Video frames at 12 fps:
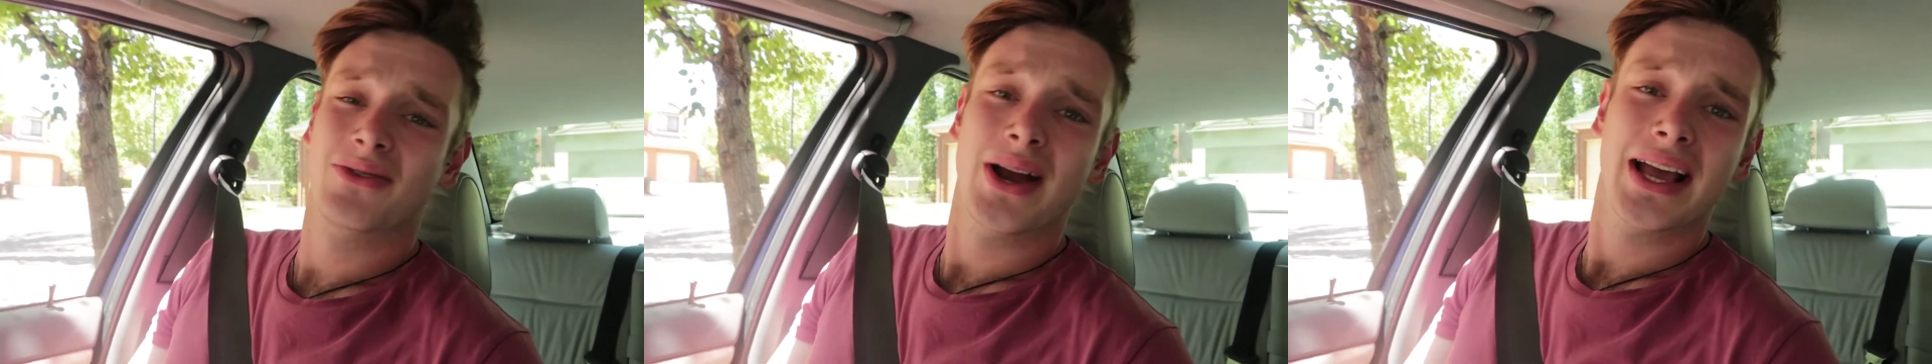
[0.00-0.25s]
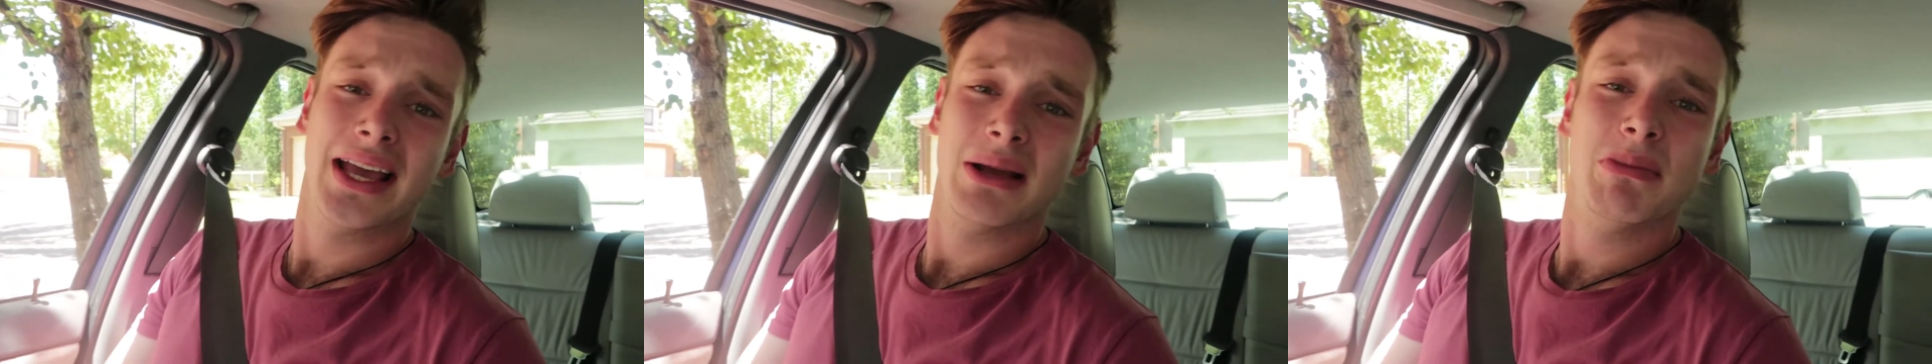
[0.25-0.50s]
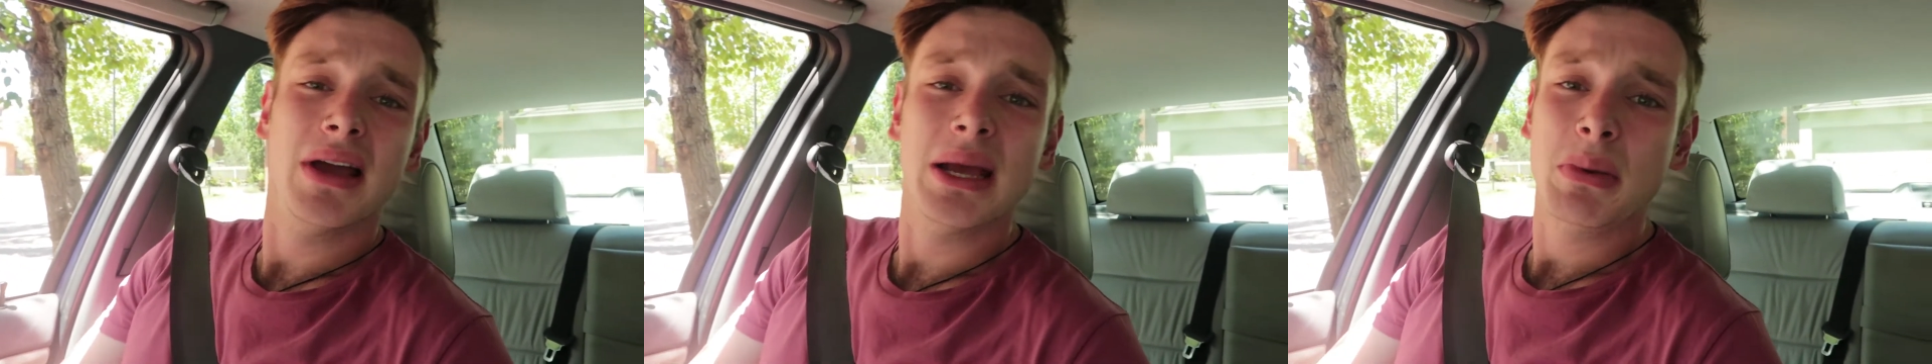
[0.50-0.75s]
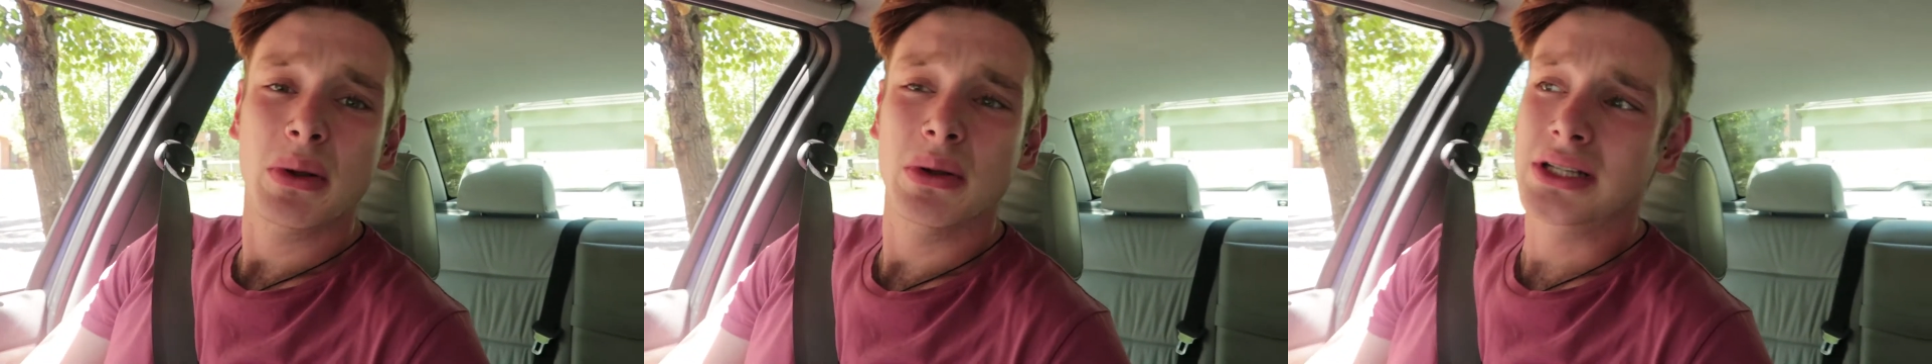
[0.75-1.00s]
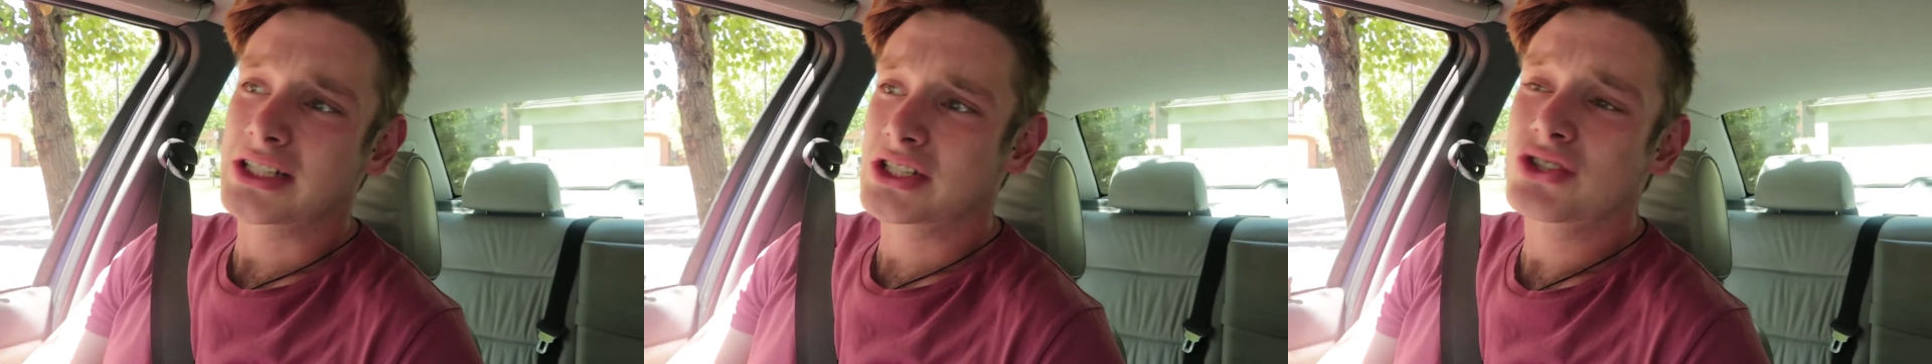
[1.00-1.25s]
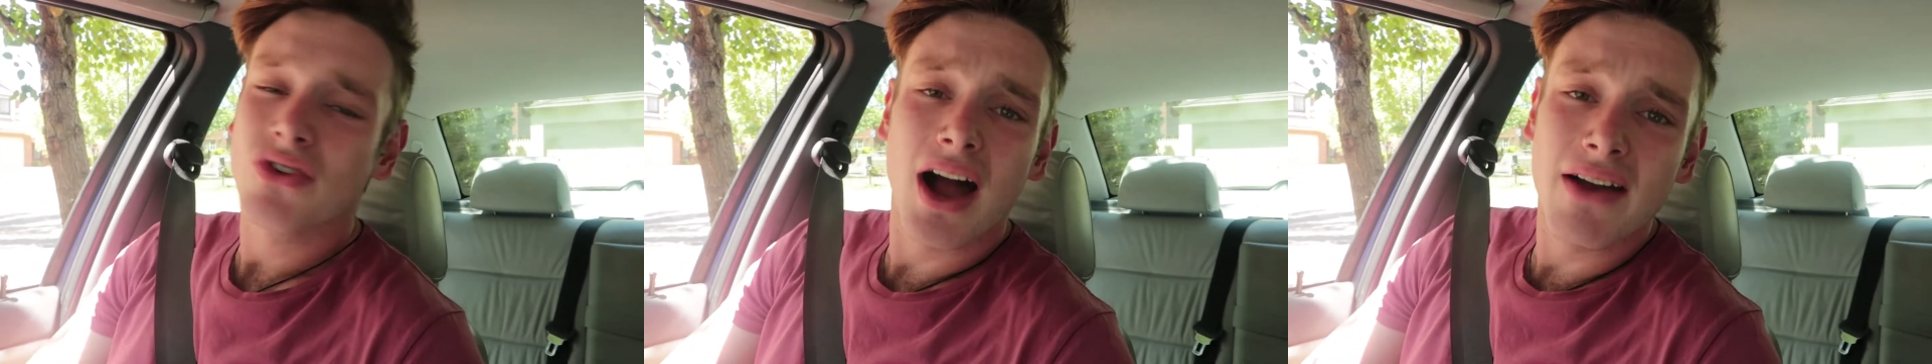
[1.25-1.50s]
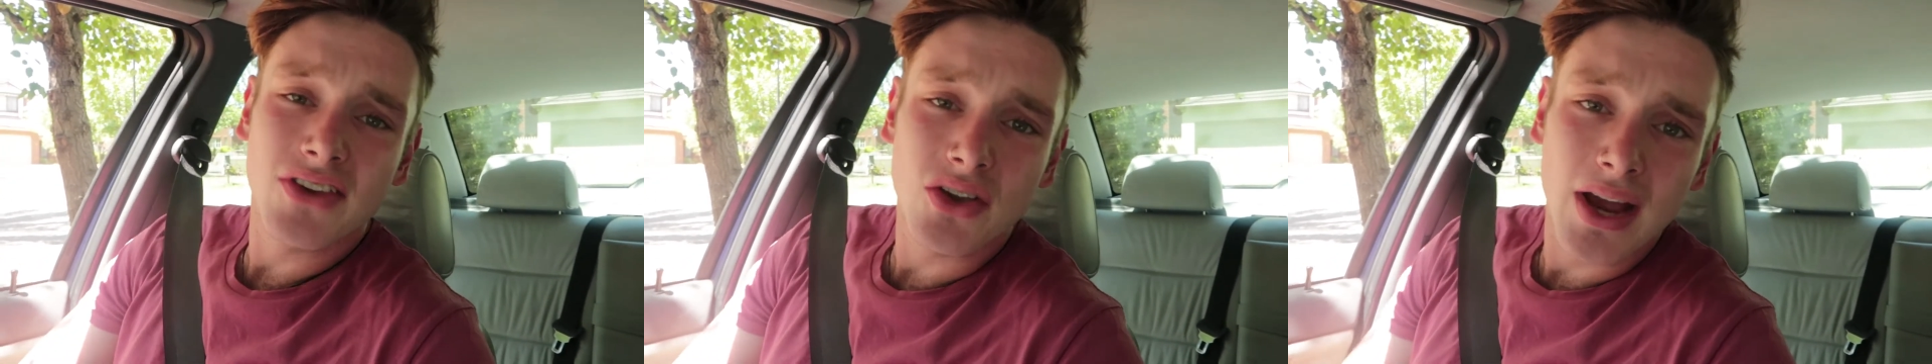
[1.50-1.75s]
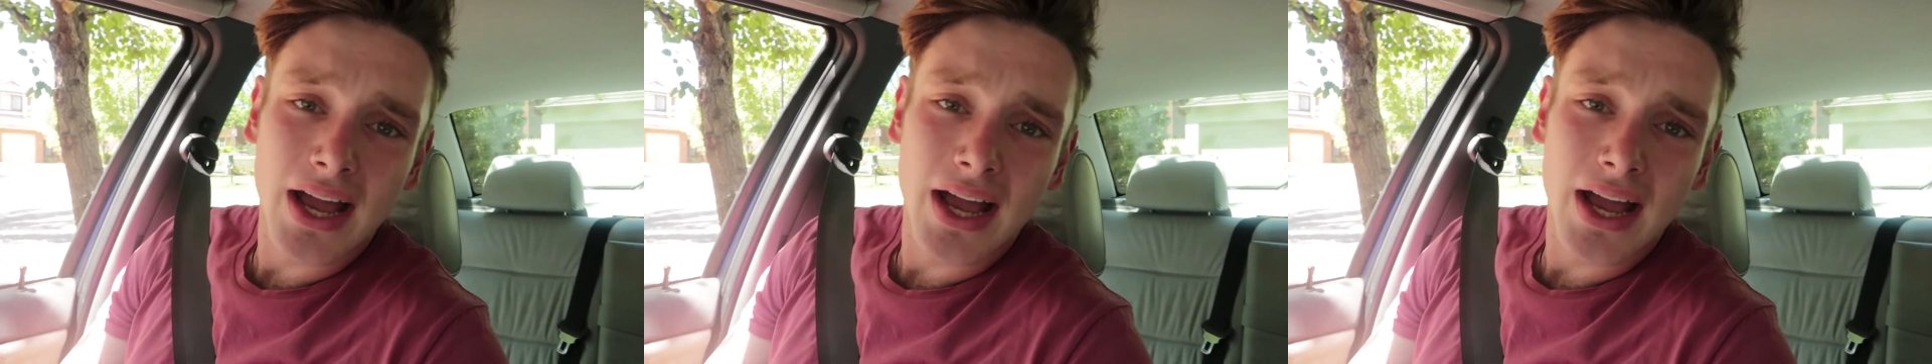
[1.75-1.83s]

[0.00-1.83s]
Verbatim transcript: wrecking people just driving